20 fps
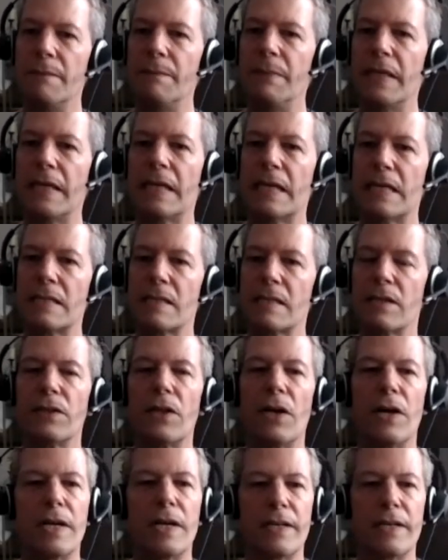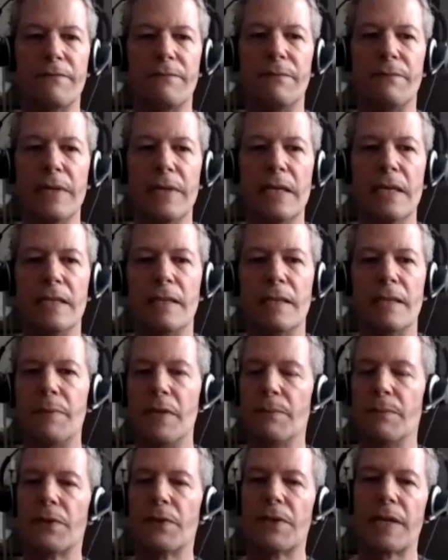because a lot of the
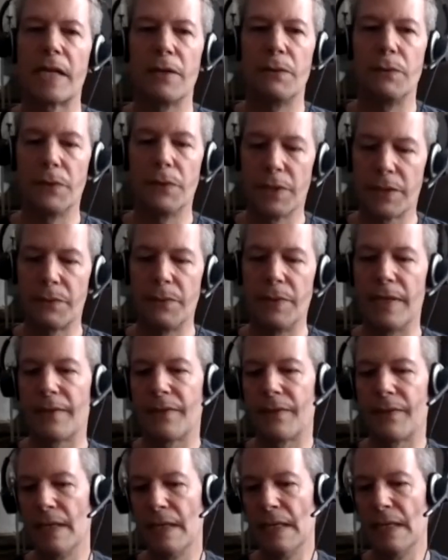people that I work with